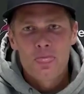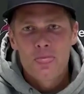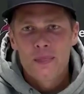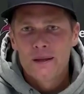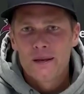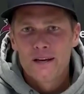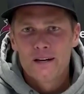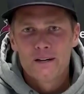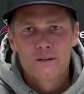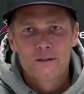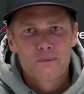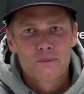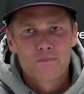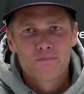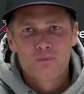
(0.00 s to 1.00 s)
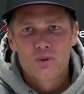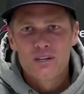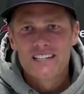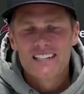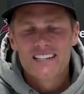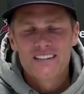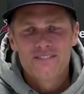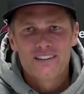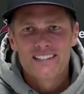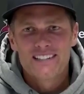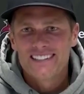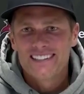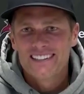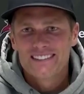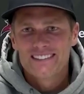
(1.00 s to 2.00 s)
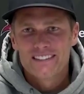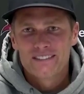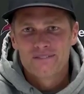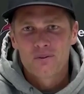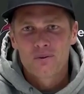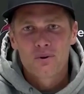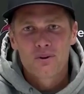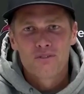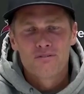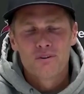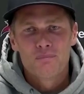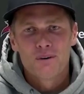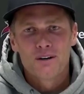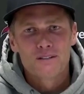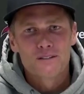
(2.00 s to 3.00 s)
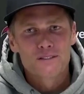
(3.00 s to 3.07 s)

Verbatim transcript: you know, reading defenses and throwing the football.